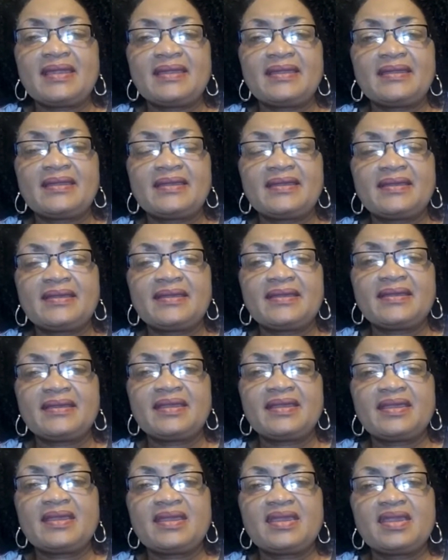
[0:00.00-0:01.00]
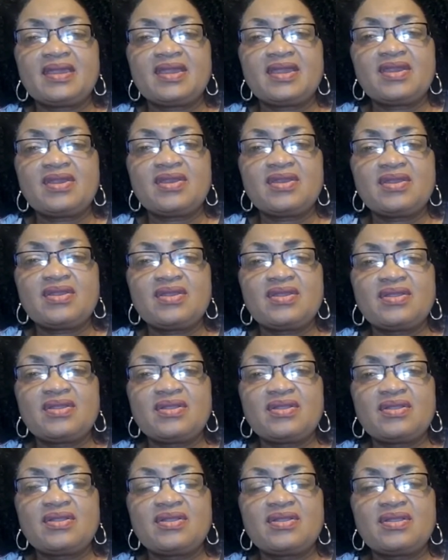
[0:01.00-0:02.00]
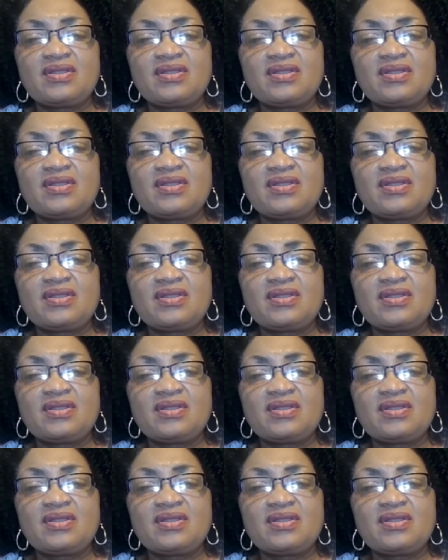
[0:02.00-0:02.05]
(no one is talking)